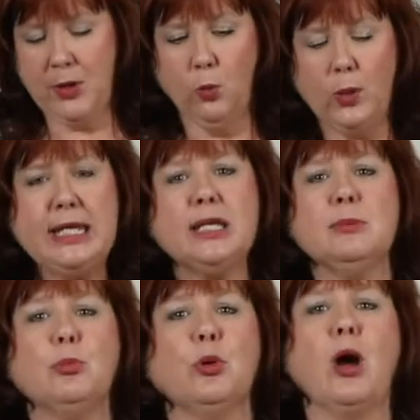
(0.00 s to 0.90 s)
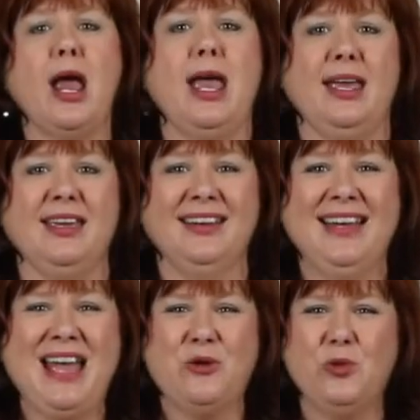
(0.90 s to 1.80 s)
we can pray.
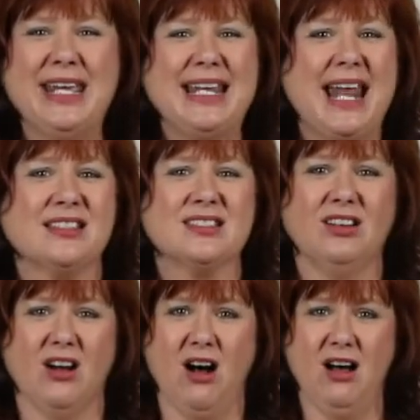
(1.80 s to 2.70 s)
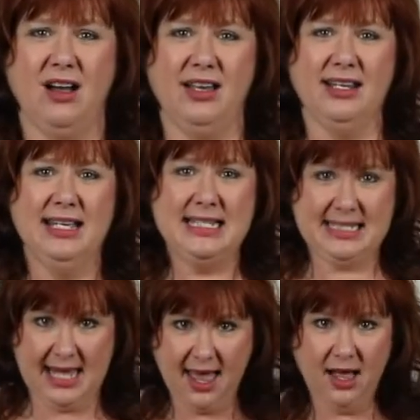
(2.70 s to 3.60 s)
And we can ask God
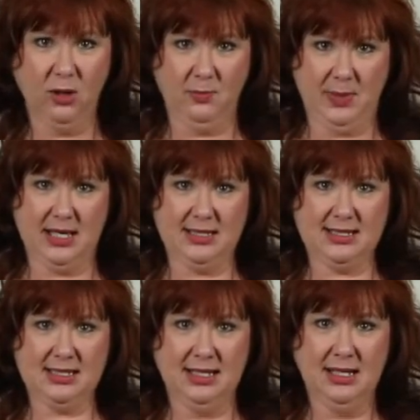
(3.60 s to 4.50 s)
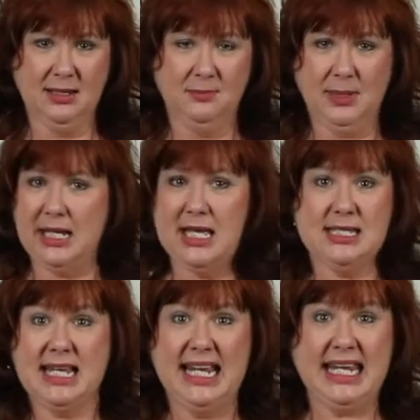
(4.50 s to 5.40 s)
to help us because
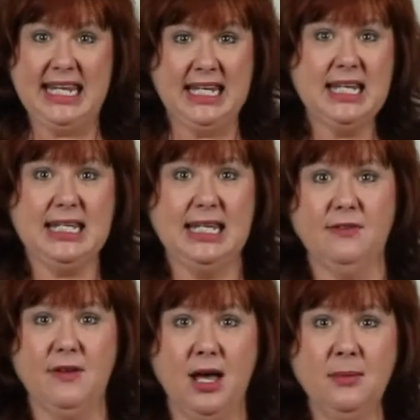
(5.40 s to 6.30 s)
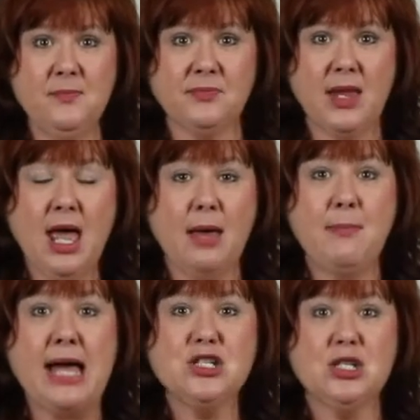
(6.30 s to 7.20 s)
he didn't give up.
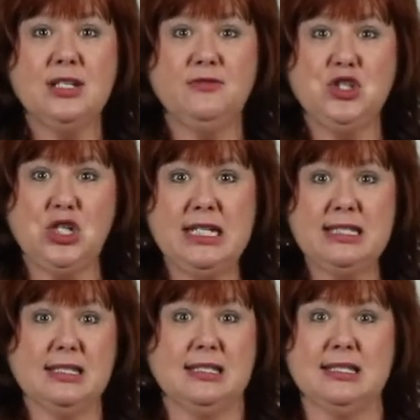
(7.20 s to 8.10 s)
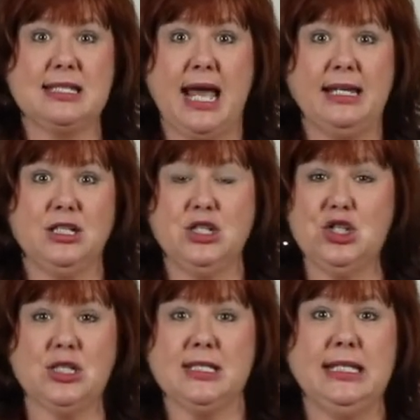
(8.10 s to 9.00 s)
Imagine if Jesus decided to
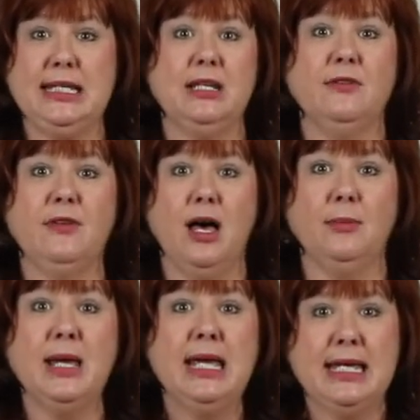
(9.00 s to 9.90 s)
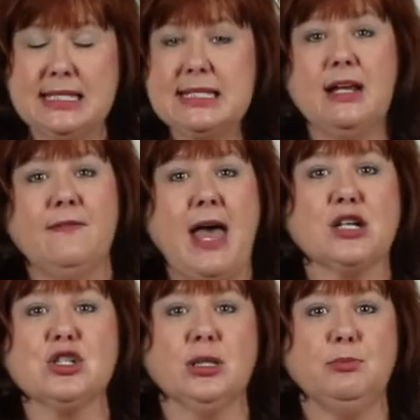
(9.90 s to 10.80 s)
just give up instead of
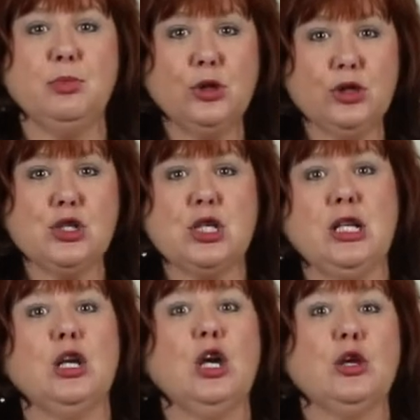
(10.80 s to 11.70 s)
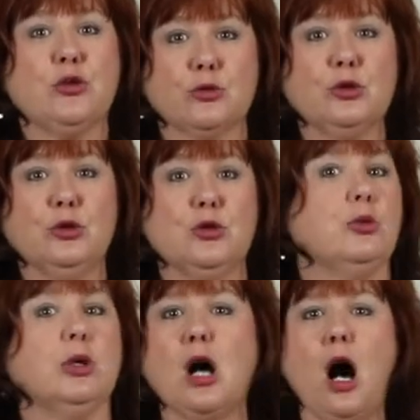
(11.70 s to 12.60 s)
actually pushing through to
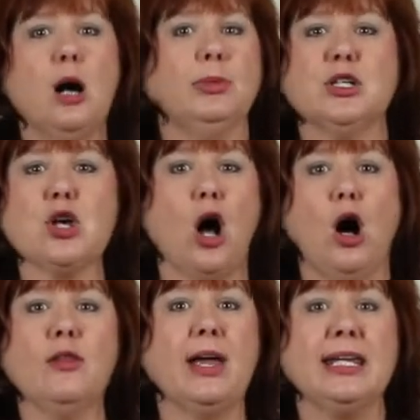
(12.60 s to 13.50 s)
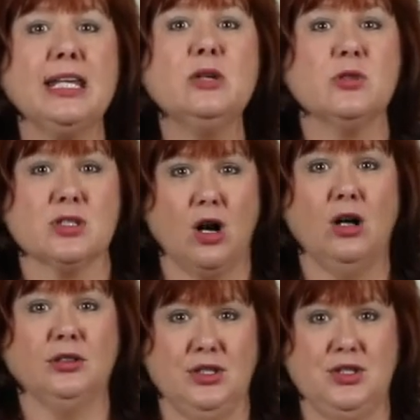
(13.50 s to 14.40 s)
accomplish all that he was
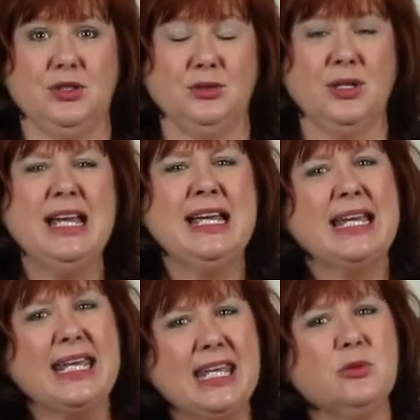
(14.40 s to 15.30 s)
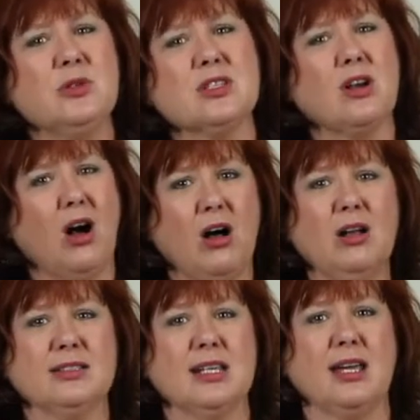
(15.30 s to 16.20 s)
called to do. He was
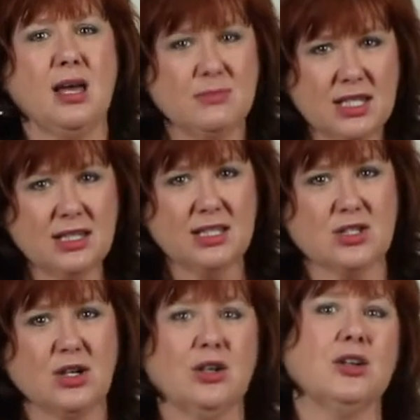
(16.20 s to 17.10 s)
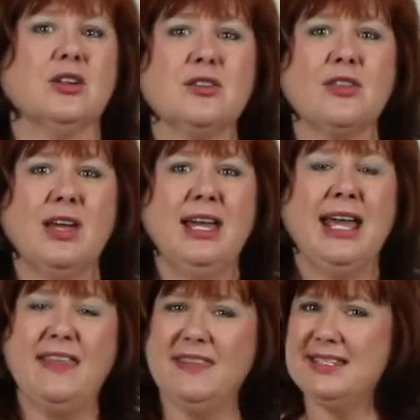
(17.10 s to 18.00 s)
called to come to this earth
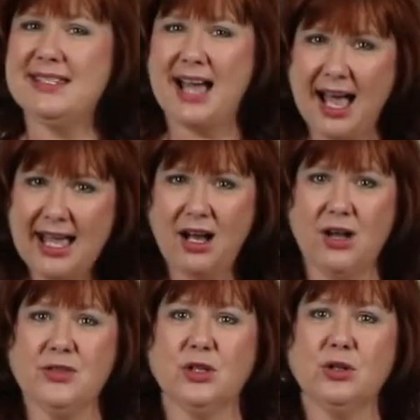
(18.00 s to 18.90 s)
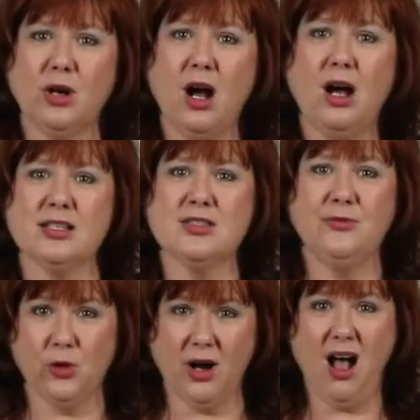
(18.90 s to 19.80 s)
and then die on the cross
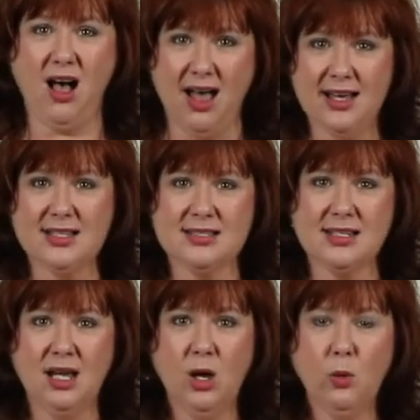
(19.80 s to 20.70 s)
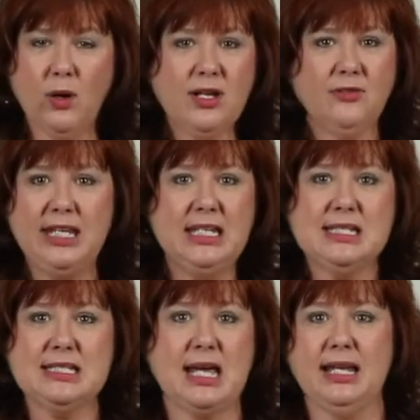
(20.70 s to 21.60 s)
for us. What if he
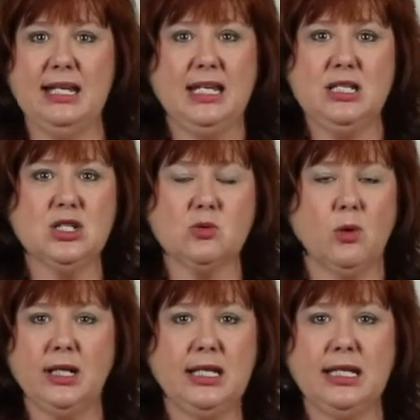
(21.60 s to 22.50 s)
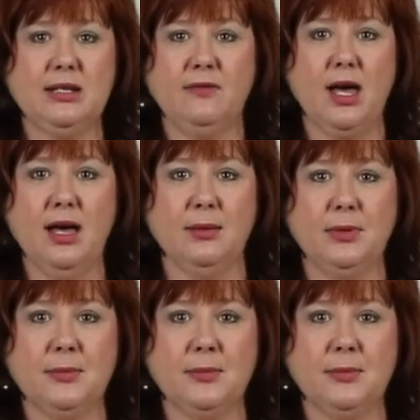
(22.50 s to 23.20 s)
decided he just wanted to give up?